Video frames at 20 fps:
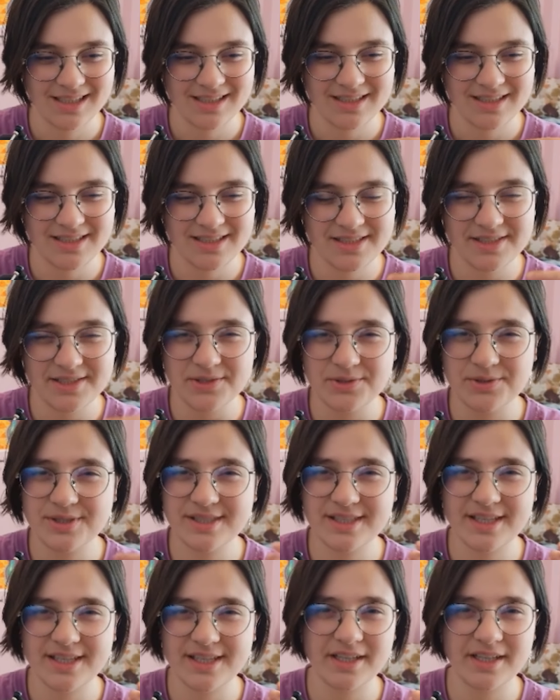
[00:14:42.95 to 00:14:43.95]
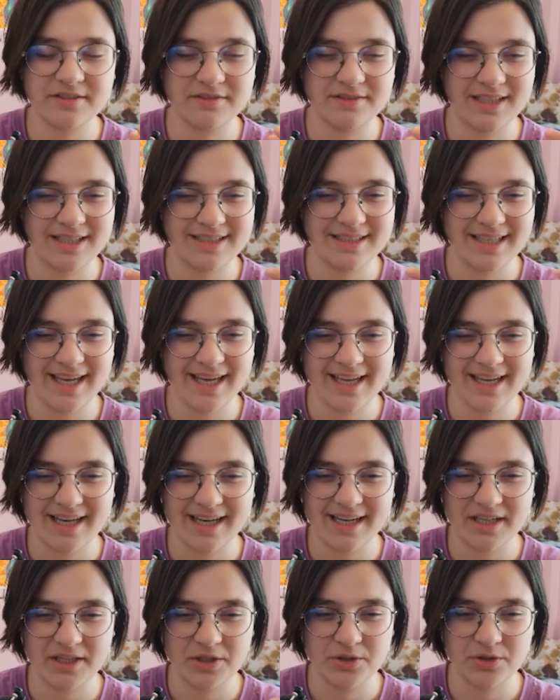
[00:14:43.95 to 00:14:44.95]
It's so scary when
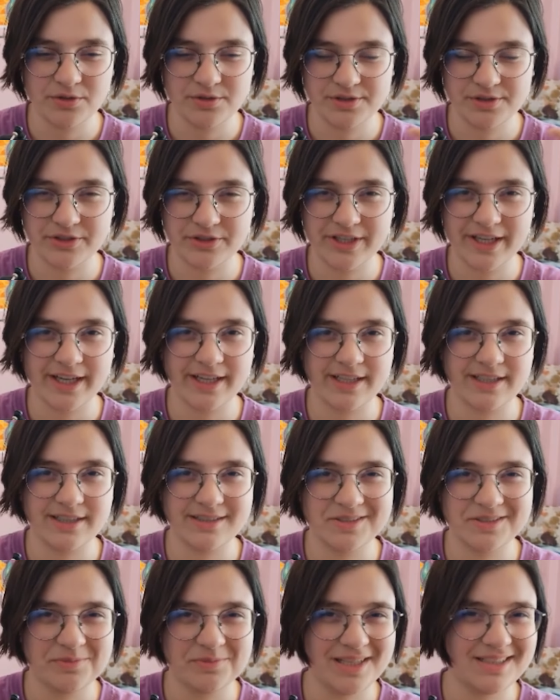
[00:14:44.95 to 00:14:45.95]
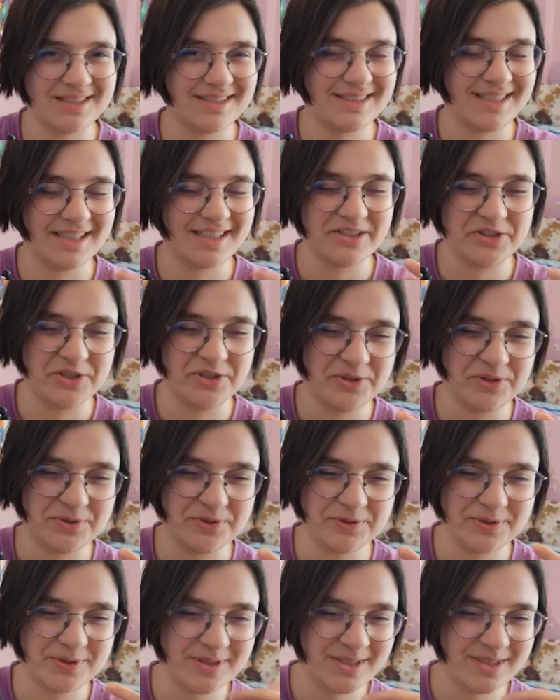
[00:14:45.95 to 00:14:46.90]
AI knows your character better than you.